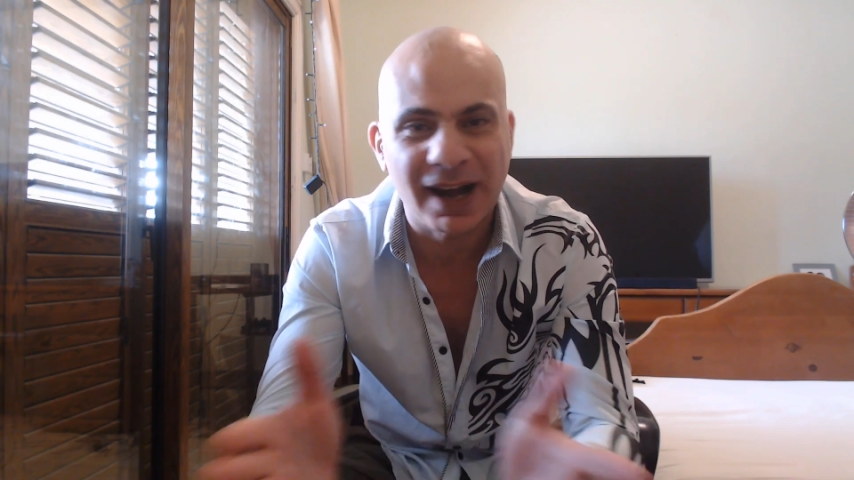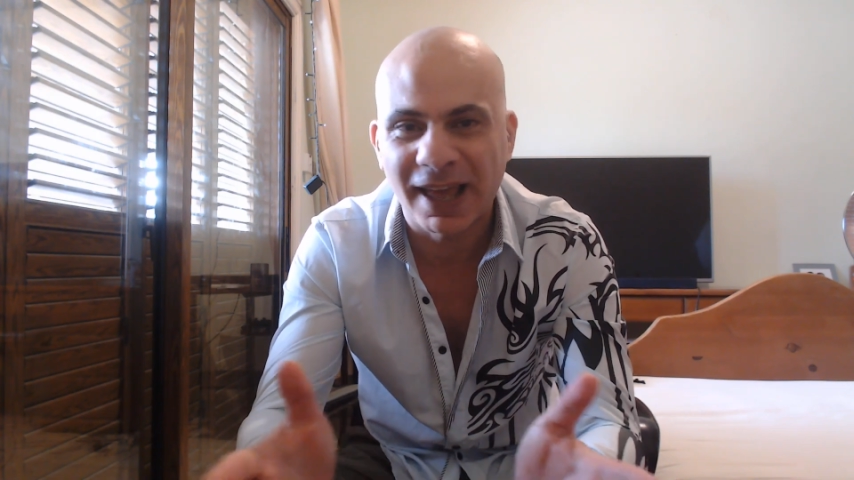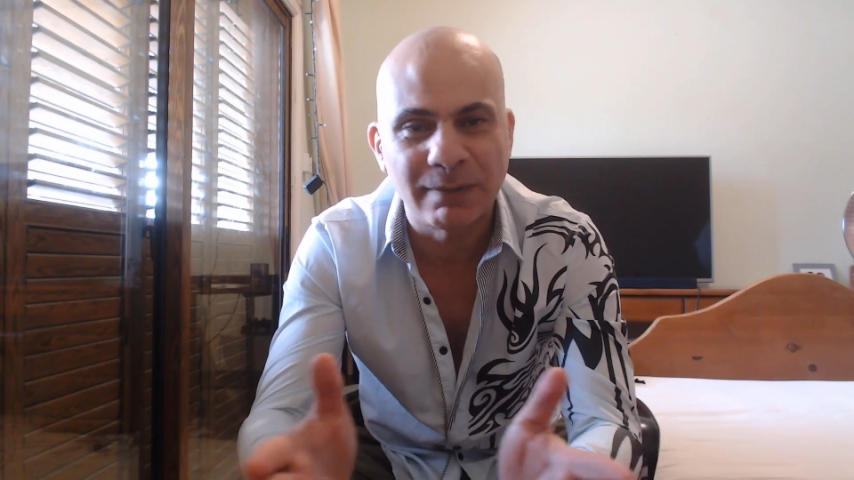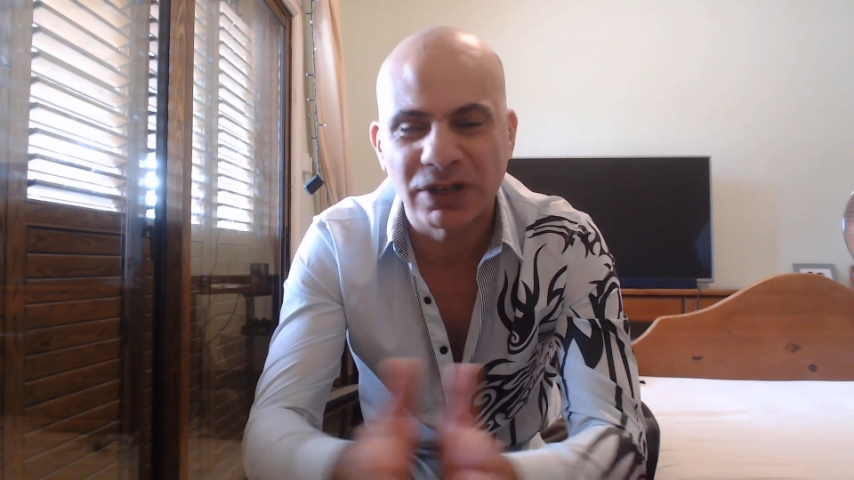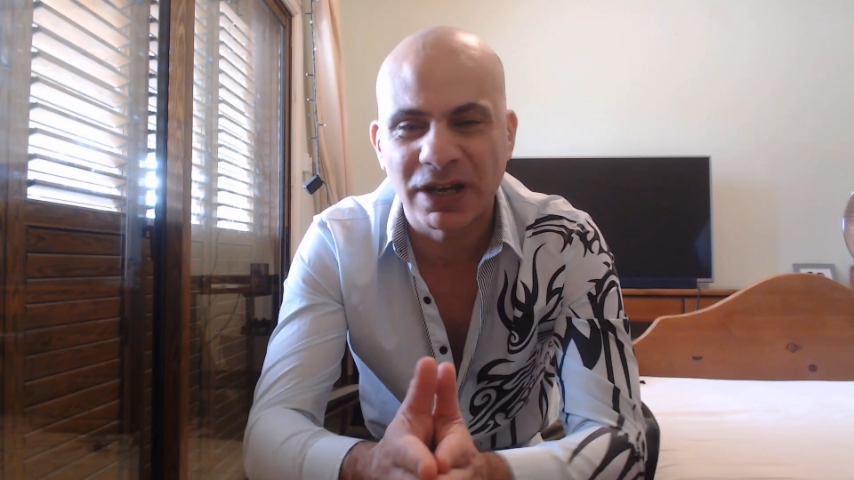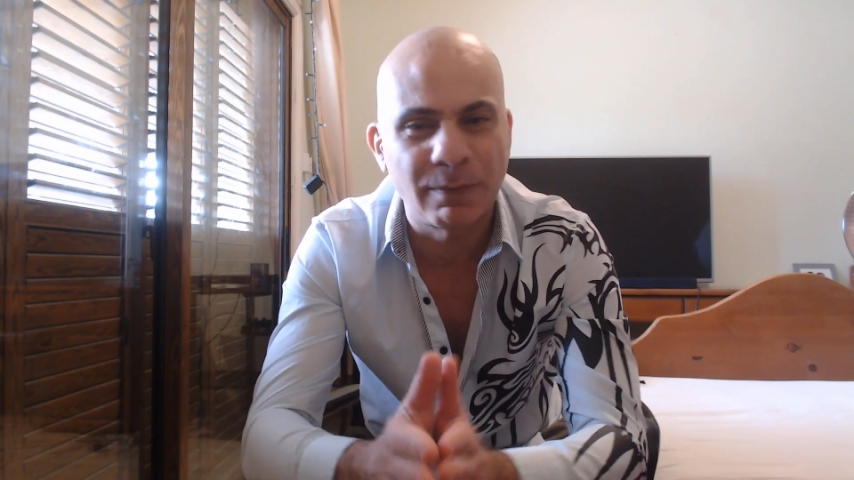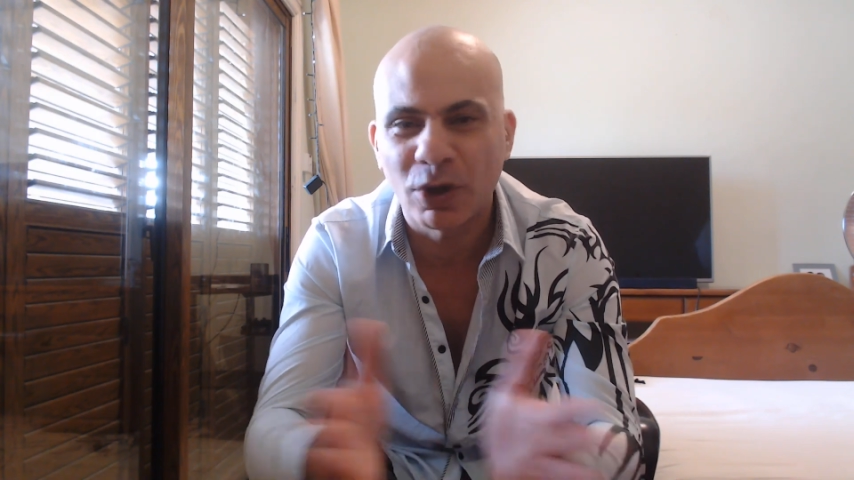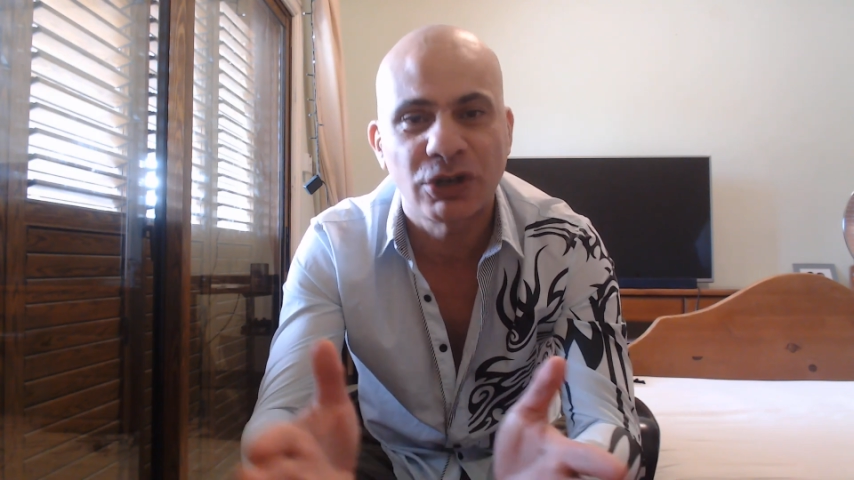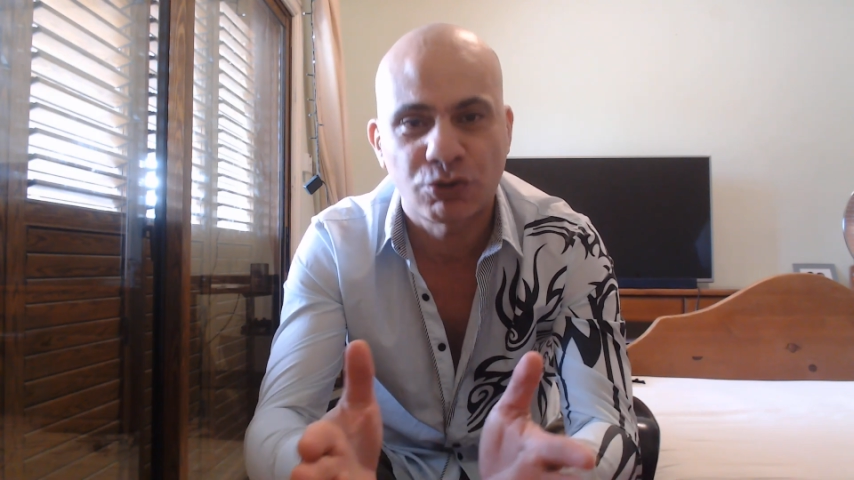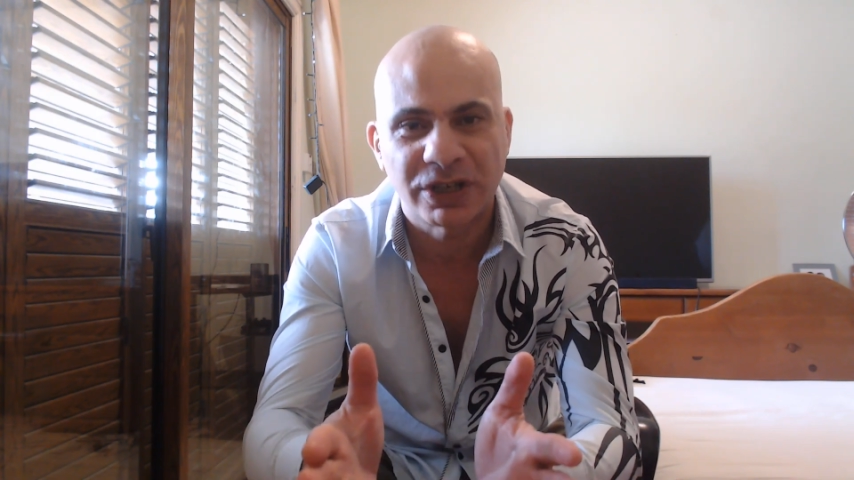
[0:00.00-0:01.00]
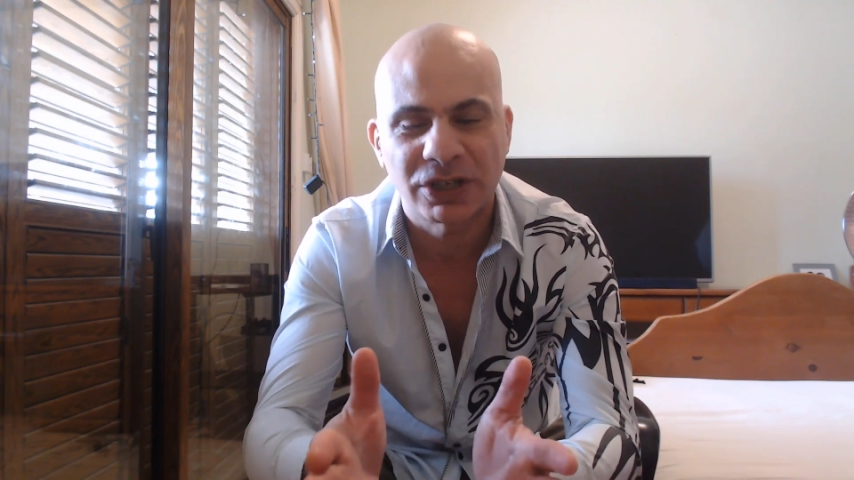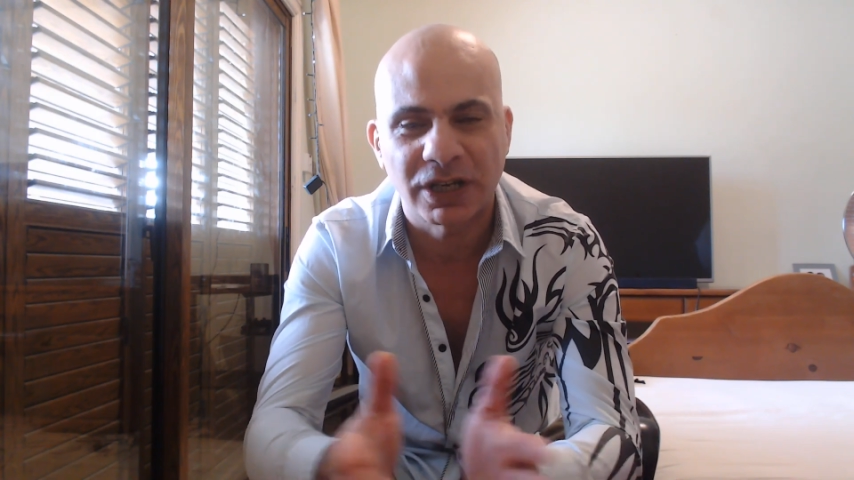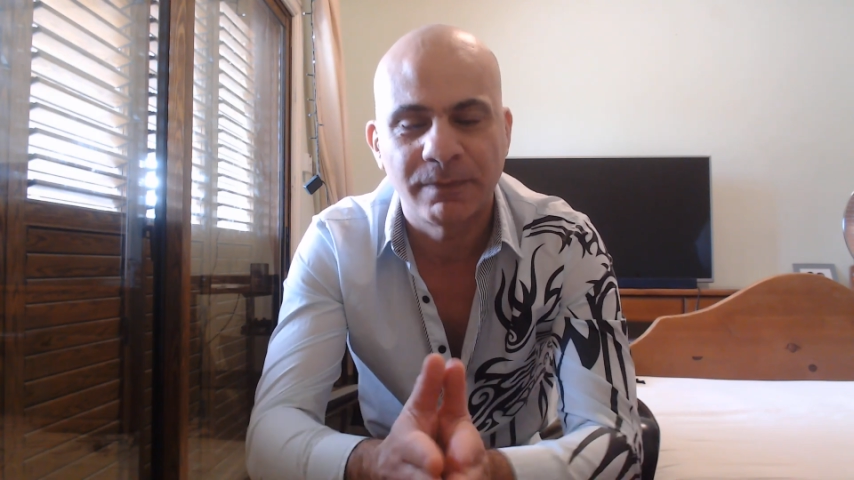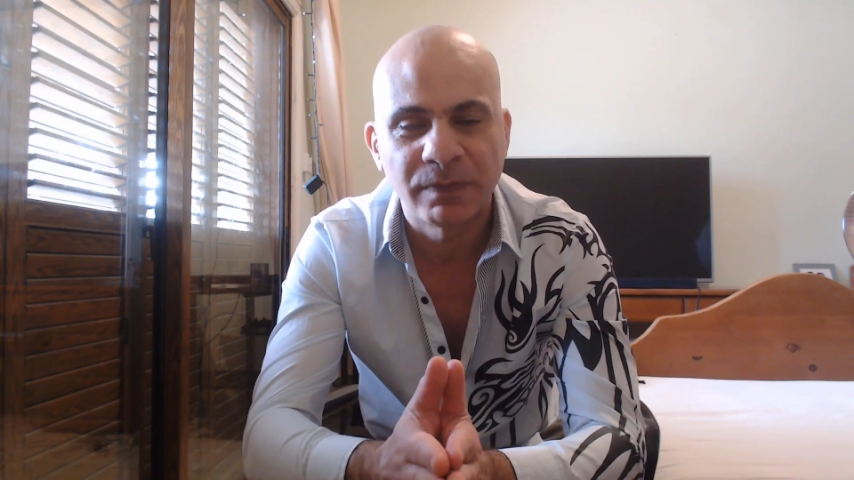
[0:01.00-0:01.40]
claims, and I'm not interested.